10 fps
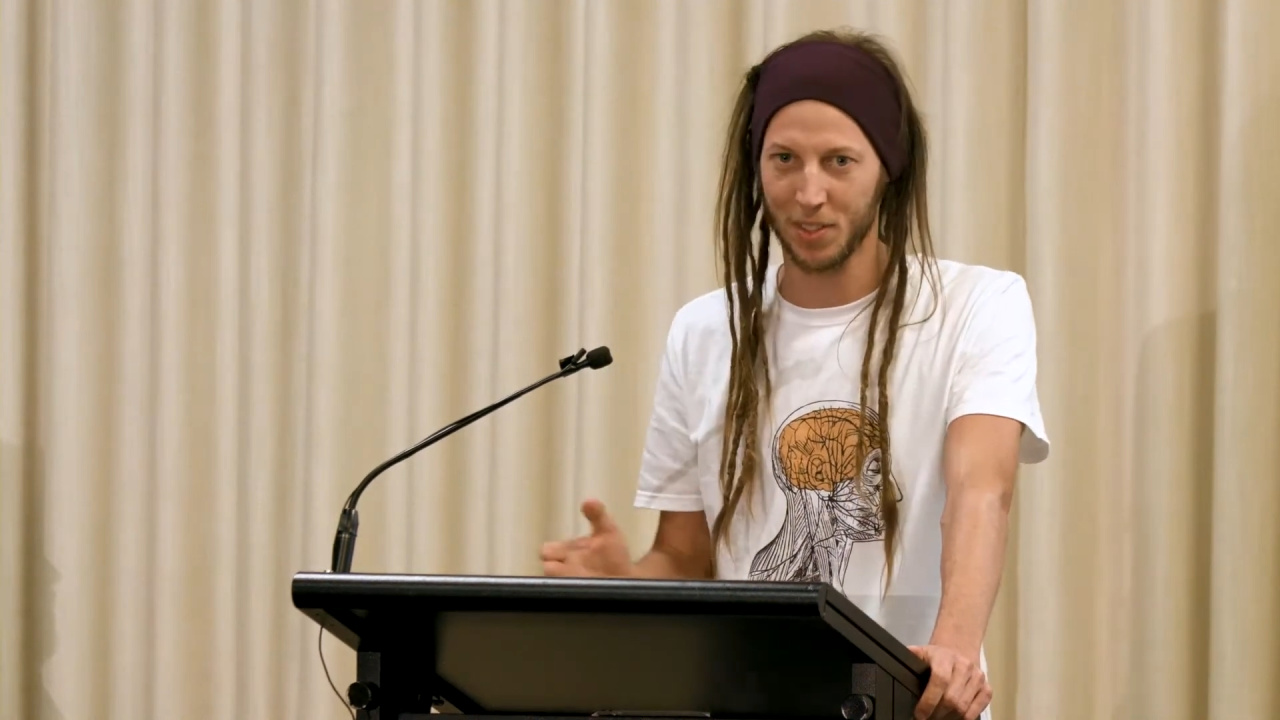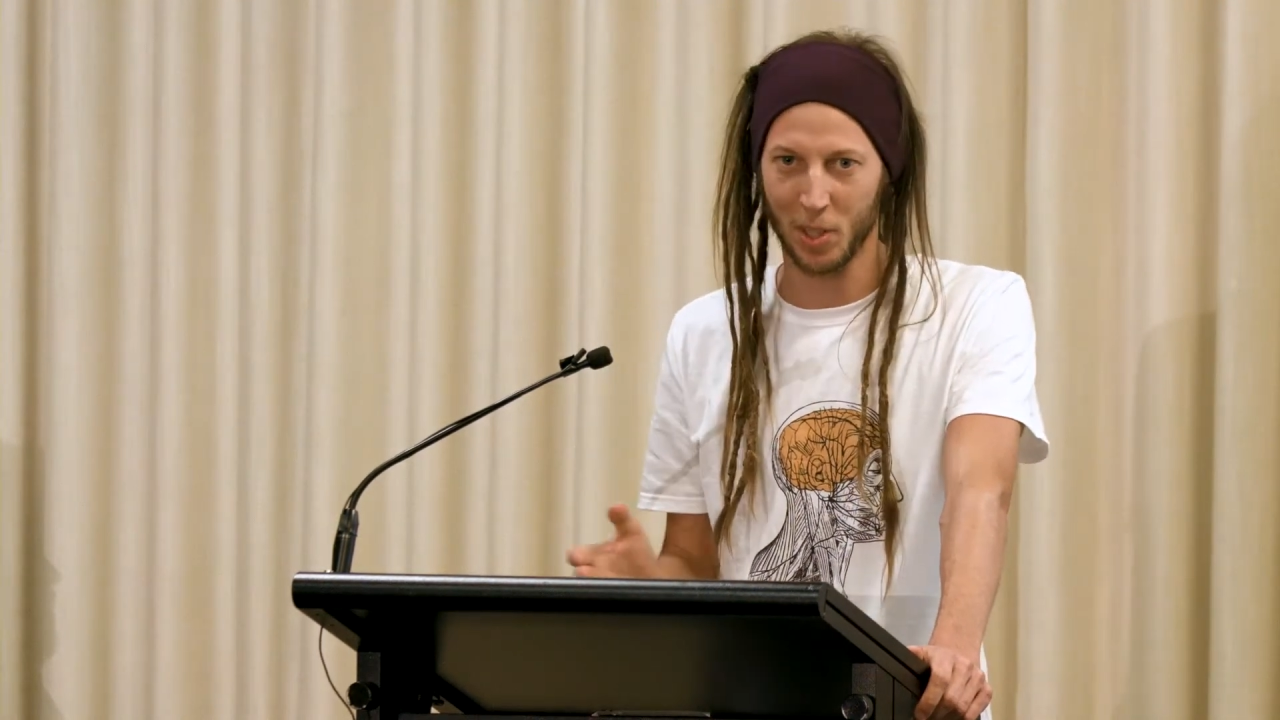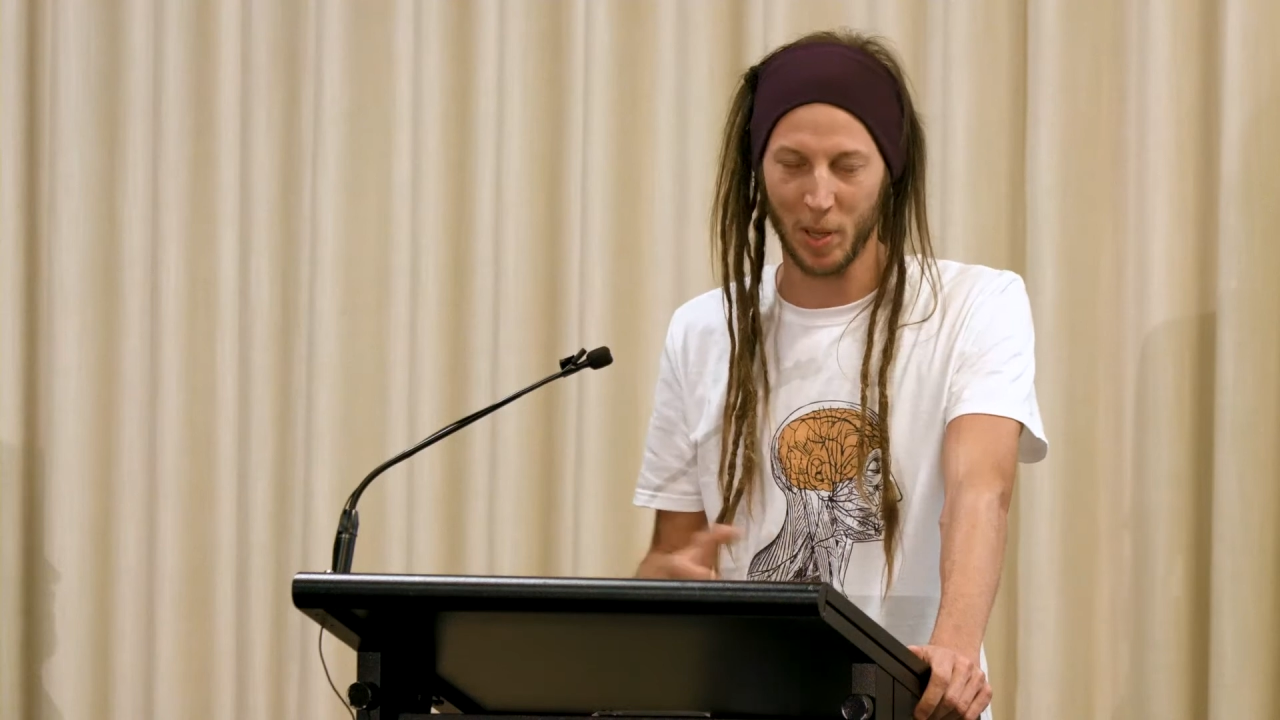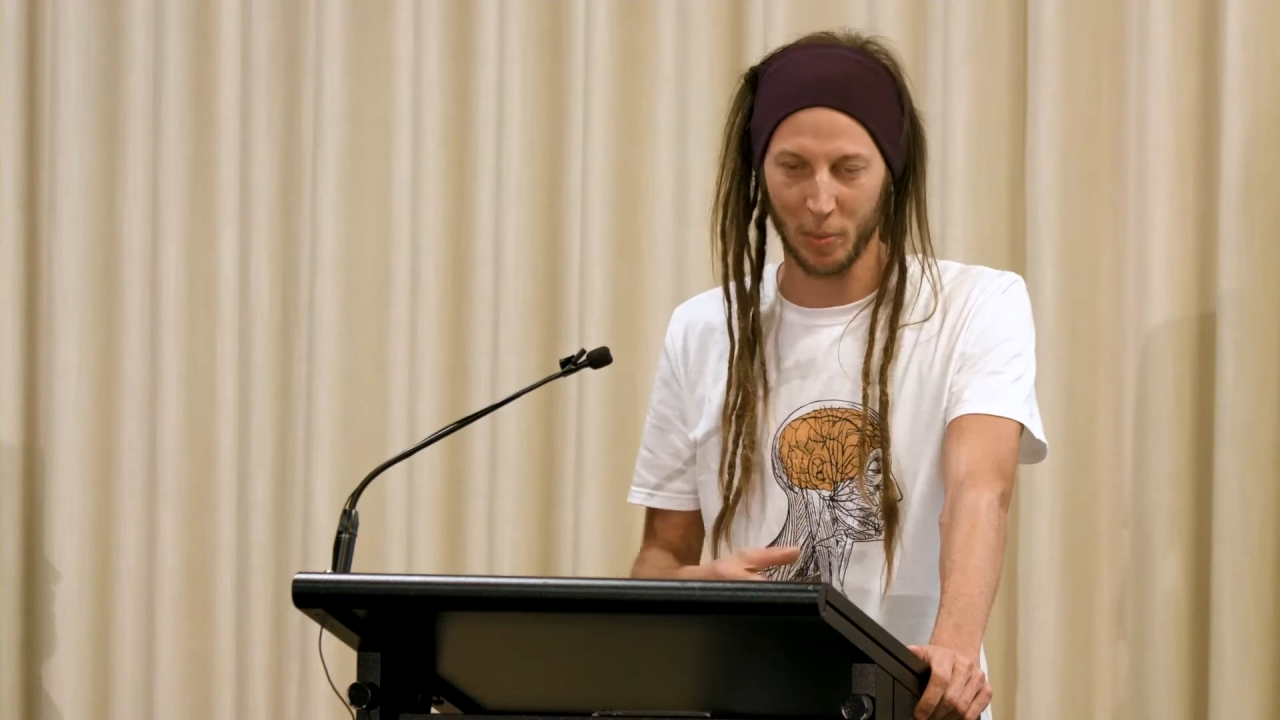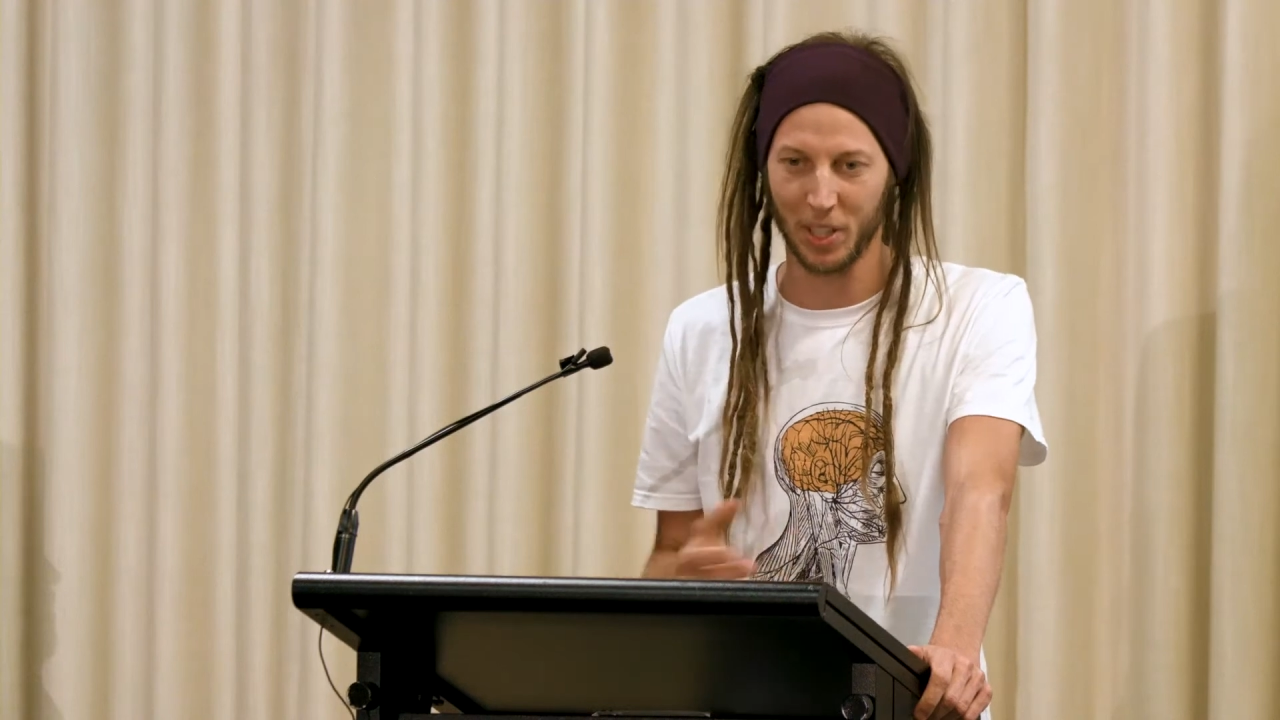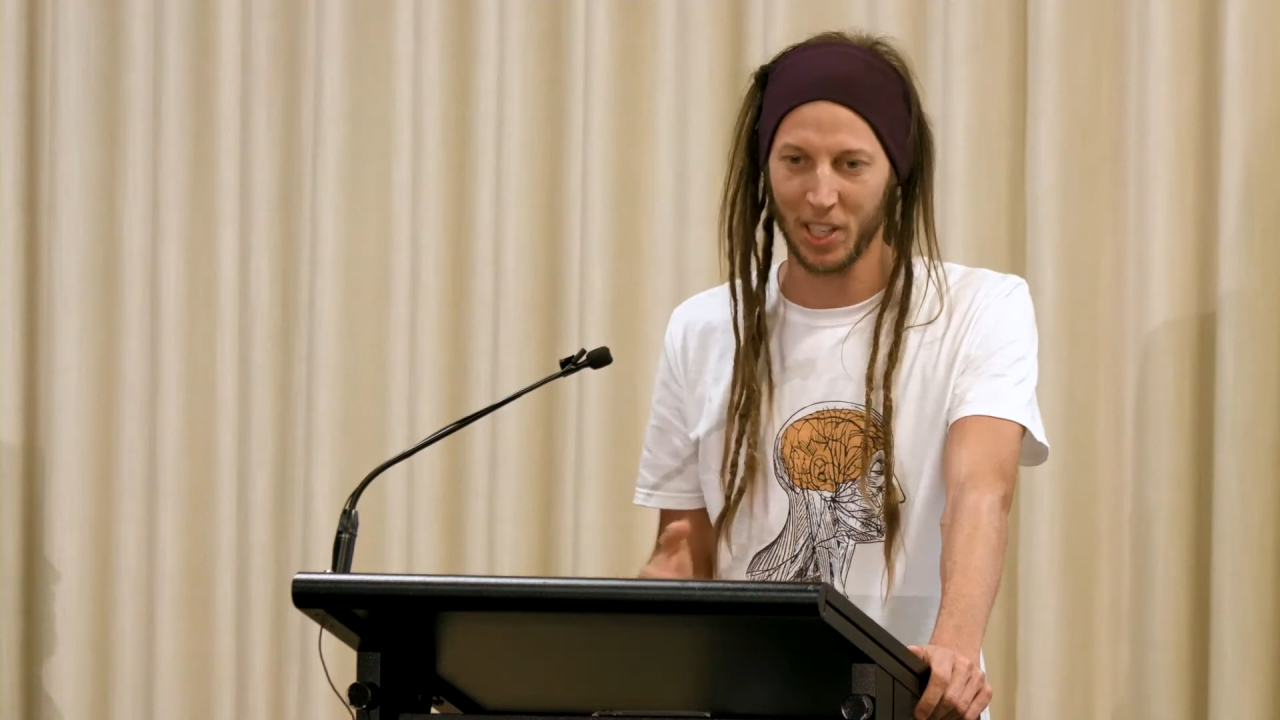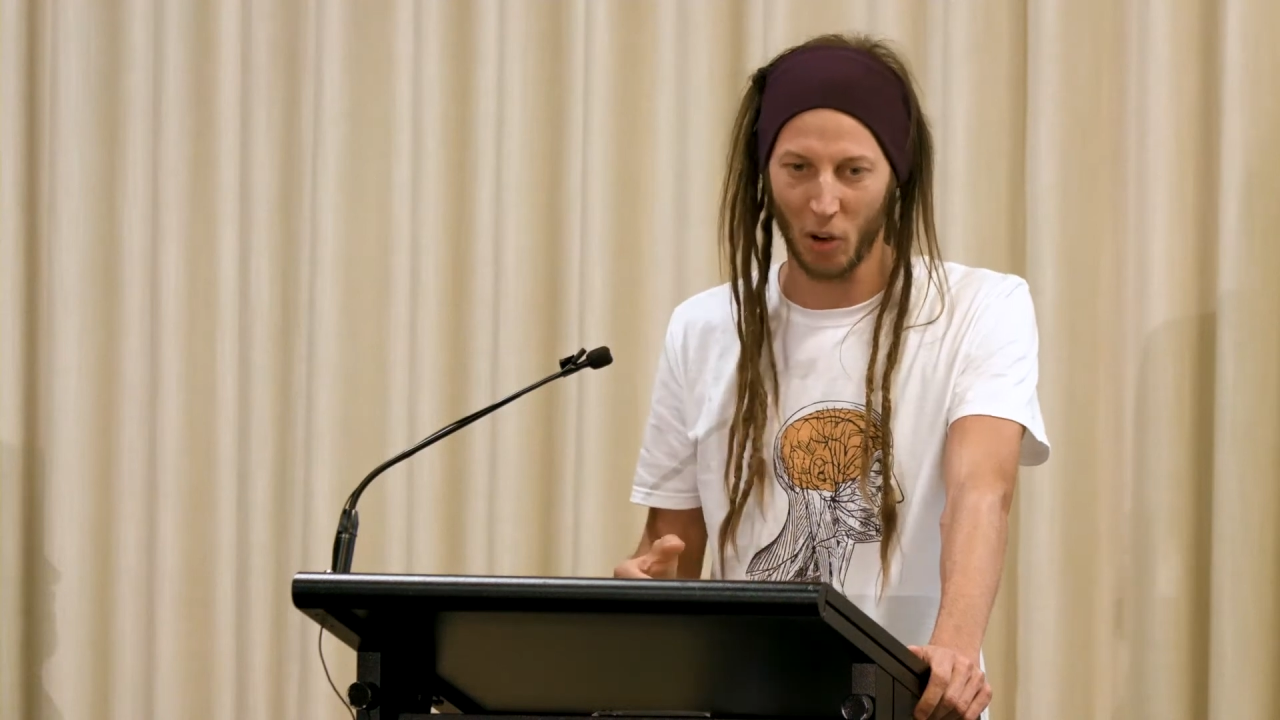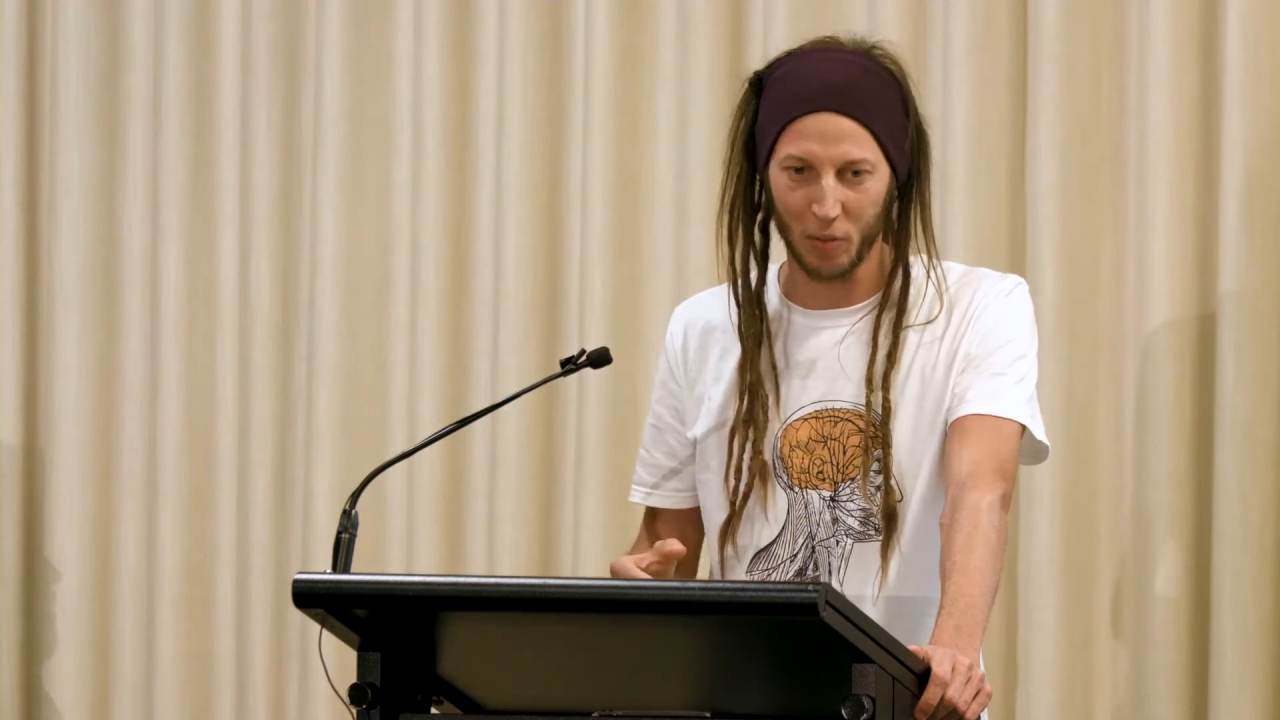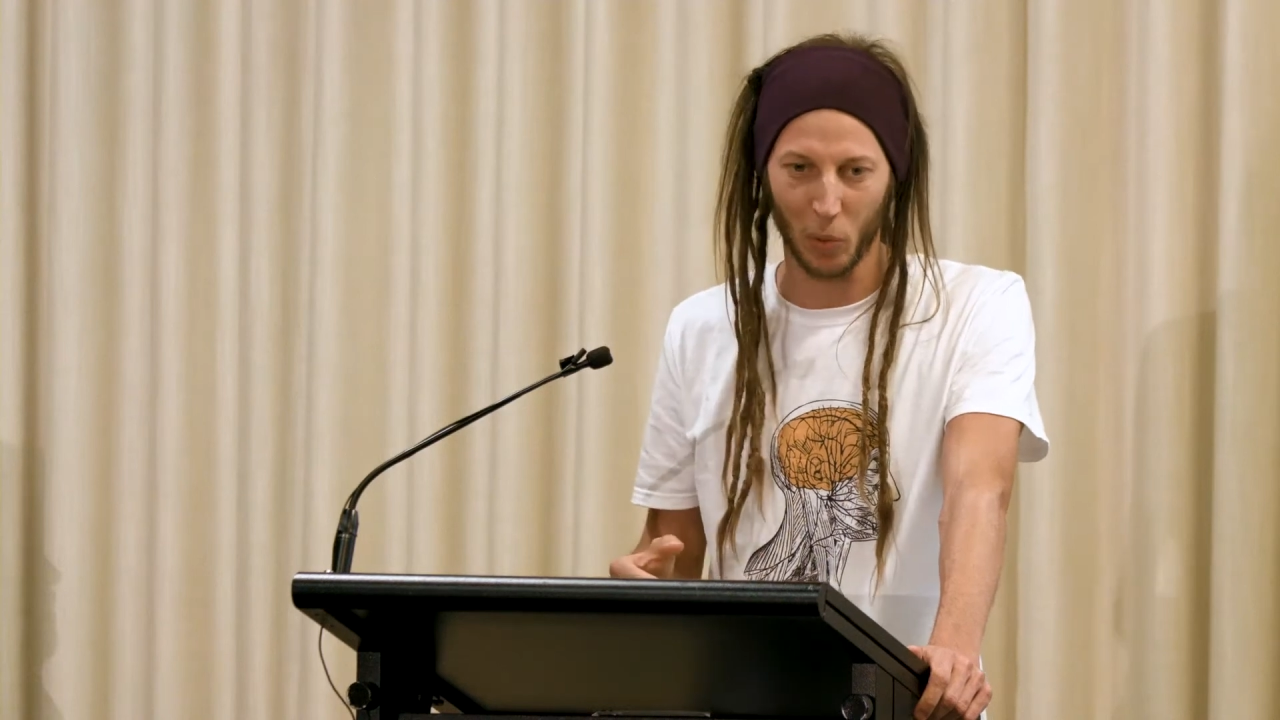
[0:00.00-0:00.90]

to people here over